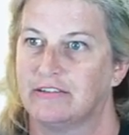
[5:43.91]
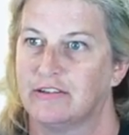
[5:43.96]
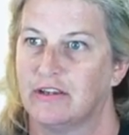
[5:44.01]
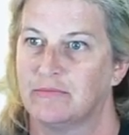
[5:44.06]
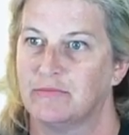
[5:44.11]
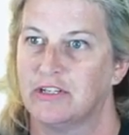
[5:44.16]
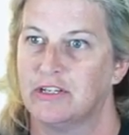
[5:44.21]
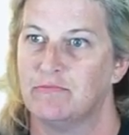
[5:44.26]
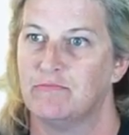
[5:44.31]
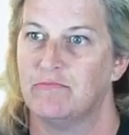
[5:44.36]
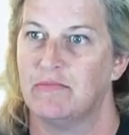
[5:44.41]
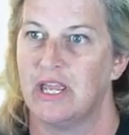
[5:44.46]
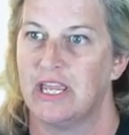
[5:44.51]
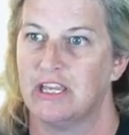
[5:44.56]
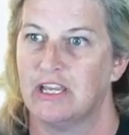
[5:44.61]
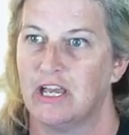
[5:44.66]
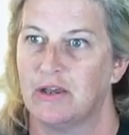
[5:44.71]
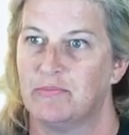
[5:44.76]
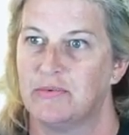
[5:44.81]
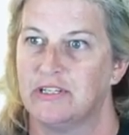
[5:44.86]
so I'm going to
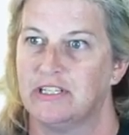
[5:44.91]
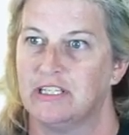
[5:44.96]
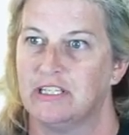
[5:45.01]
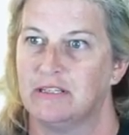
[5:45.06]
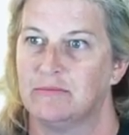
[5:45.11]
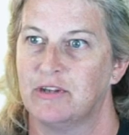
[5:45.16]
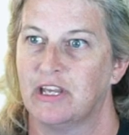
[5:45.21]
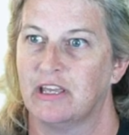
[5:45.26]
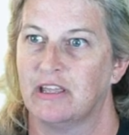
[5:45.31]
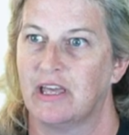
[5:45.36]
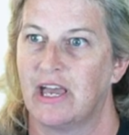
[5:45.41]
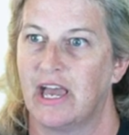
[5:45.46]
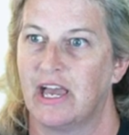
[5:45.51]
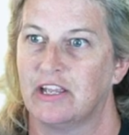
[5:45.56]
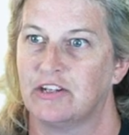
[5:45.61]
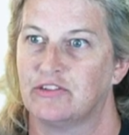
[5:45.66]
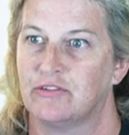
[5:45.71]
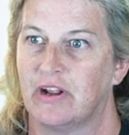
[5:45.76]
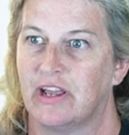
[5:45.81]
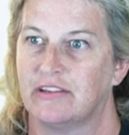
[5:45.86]
make up an email
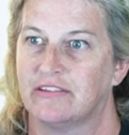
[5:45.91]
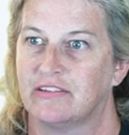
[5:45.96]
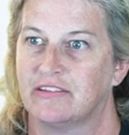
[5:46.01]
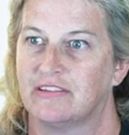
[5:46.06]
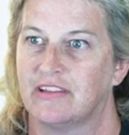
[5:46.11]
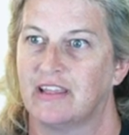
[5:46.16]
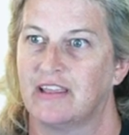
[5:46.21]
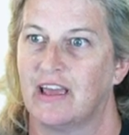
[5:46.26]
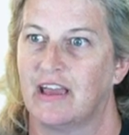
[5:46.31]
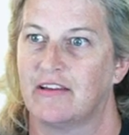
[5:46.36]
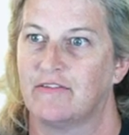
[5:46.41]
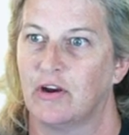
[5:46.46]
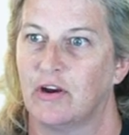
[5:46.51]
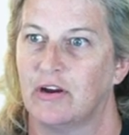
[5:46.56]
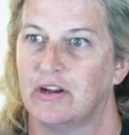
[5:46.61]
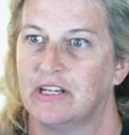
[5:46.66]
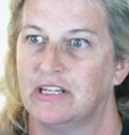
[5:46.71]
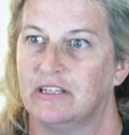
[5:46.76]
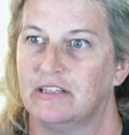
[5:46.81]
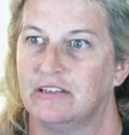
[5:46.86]
address because I've
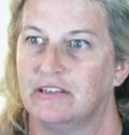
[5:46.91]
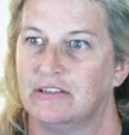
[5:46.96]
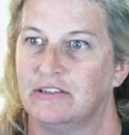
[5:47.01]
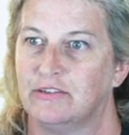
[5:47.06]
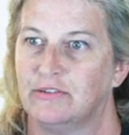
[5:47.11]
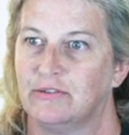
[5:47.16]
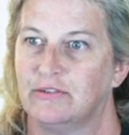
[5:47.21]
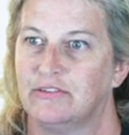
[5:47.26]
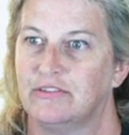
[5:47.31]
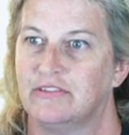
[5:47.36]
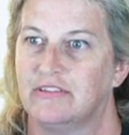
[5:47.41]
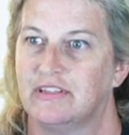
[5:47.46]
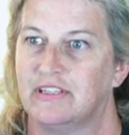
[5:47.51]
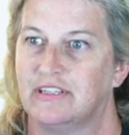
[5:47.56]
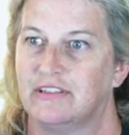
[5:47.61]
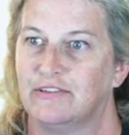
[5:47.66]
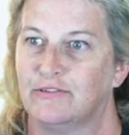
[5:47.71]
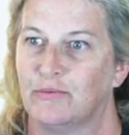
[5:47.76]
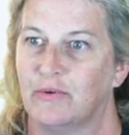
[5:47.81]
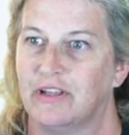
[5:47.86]
already used
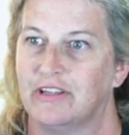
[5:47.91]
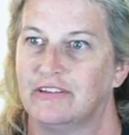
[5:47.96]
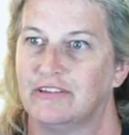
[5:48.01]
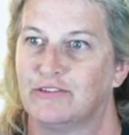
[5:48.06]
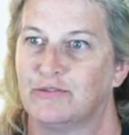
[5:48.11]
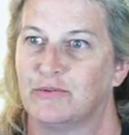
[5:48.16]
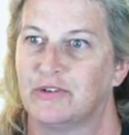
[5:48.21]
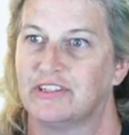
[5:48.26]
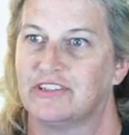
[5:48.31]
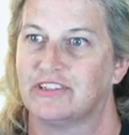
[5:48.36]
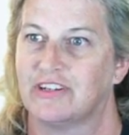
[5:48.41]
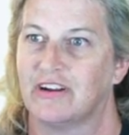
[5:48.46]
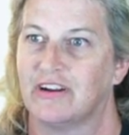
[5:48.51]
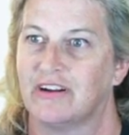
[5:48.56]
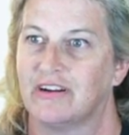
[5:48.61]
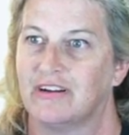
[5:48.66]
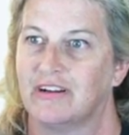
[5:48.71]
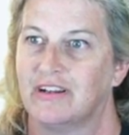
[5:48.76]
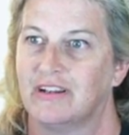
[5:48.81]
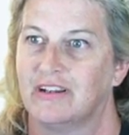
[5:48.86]
these ones, which
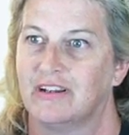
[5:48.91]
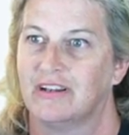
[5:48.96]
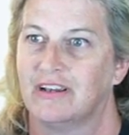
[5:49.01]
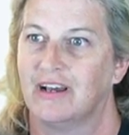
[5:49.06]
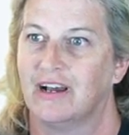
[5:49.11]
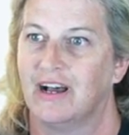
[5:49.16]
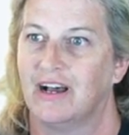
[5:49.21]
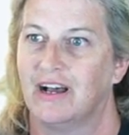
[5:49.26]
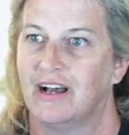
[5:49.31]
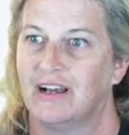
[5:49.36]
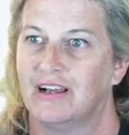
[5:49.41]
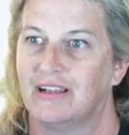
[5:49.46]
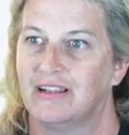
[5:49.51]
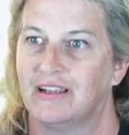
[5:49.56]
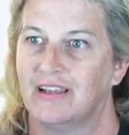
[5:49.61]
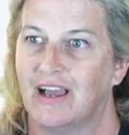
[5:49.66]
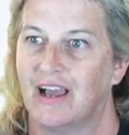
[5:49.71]
are uh,